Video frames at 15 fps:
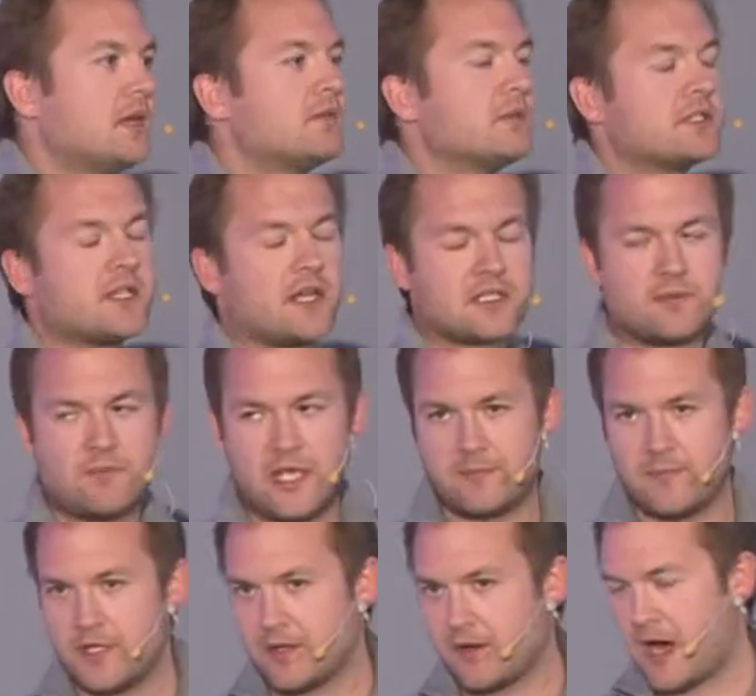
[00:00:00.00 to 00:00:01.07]
which doesn't make
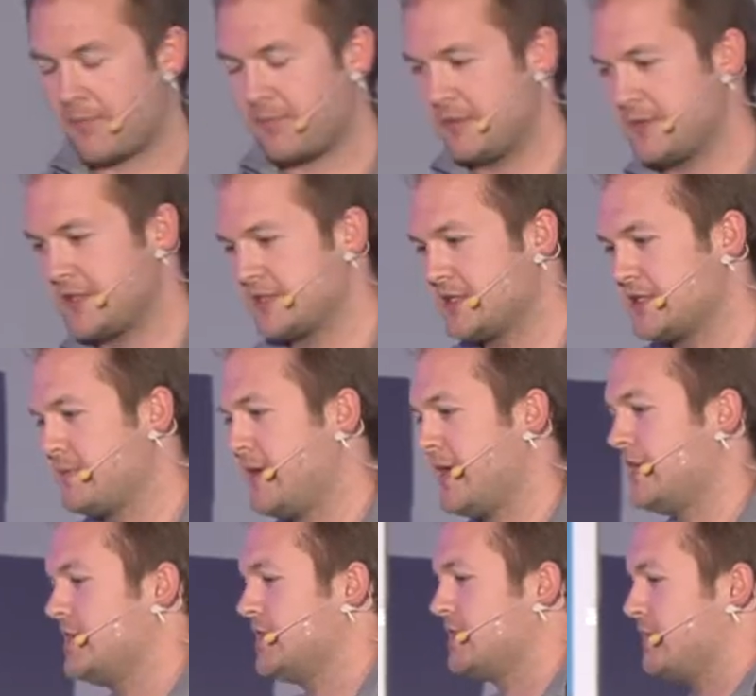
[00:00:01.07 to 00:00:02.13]
me a crappy
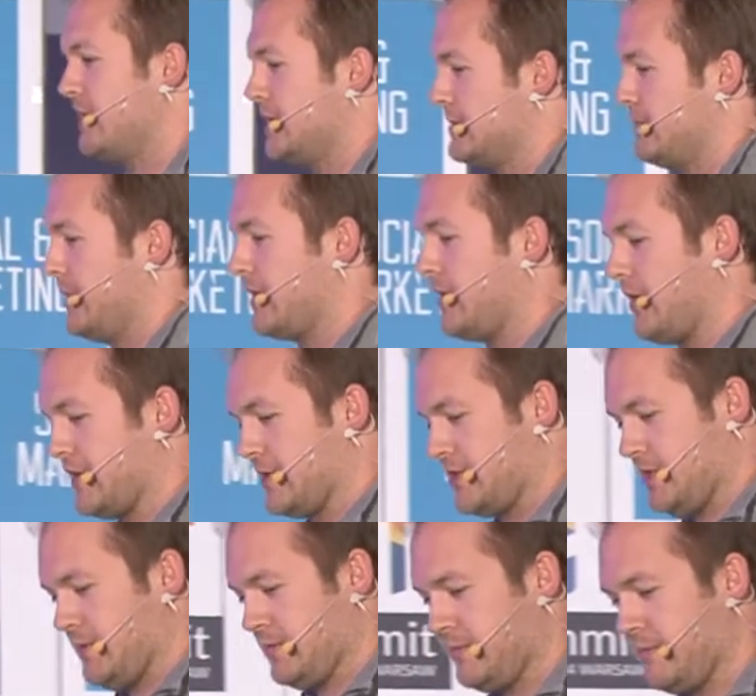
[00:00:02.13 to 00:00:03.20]
businessman, it just makes me an honest
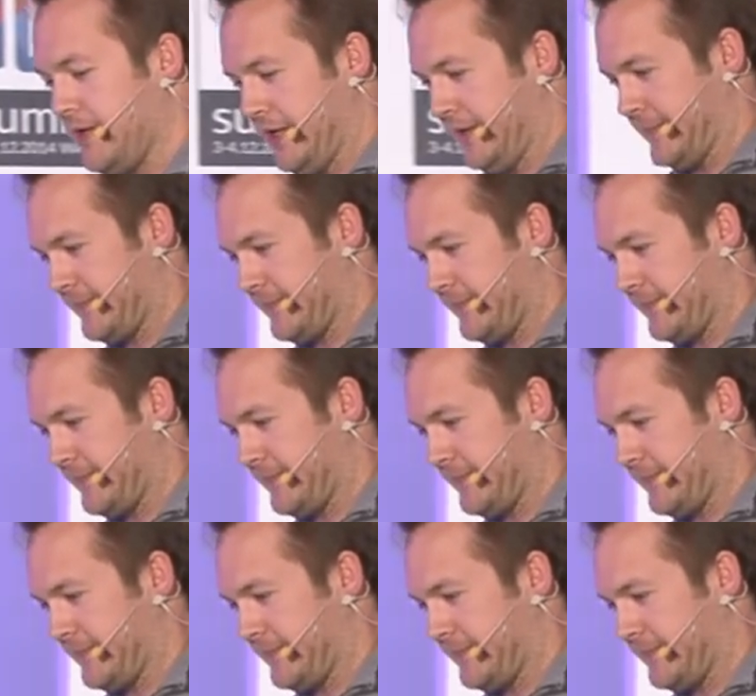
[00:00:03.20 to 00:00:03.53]
human being.